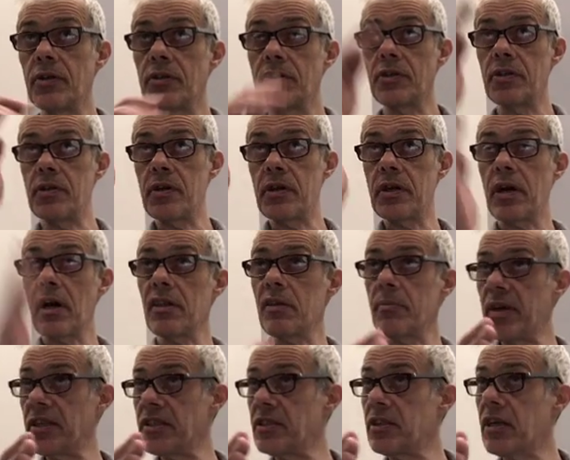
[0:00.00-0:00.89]
So you cut
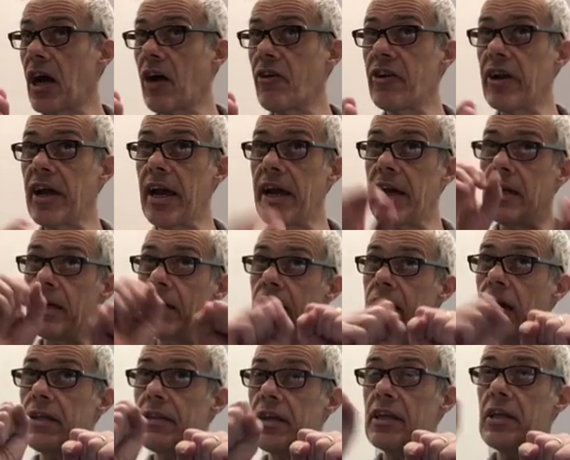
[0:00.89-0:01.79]
the messenger RNA,
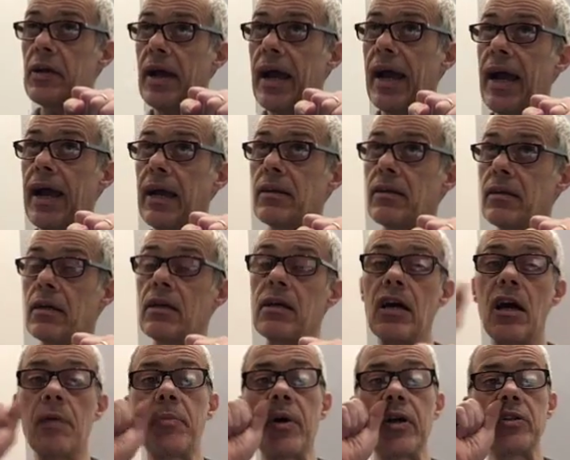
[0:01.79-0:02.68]
and then you add
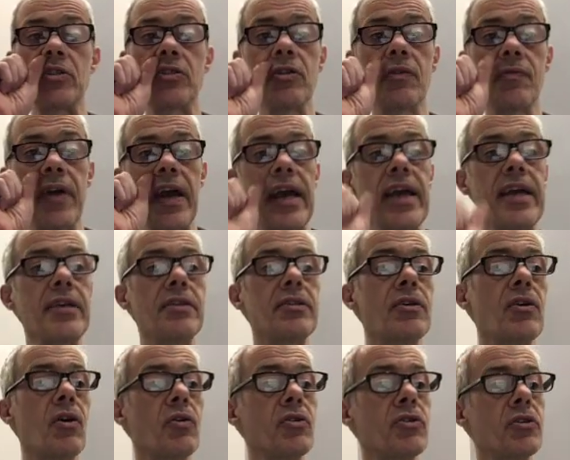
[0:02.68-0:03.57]
a bunch of
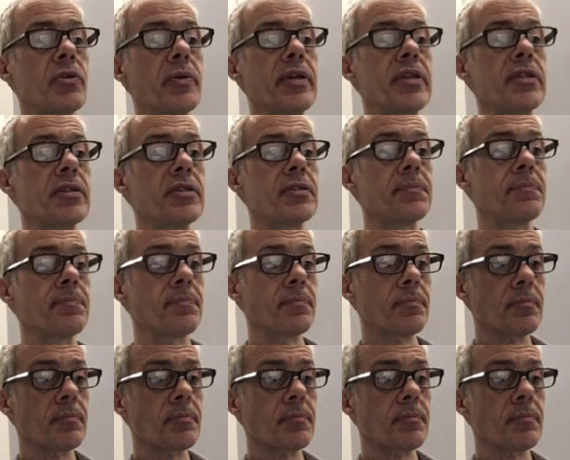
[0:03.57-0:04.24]
A's onto it.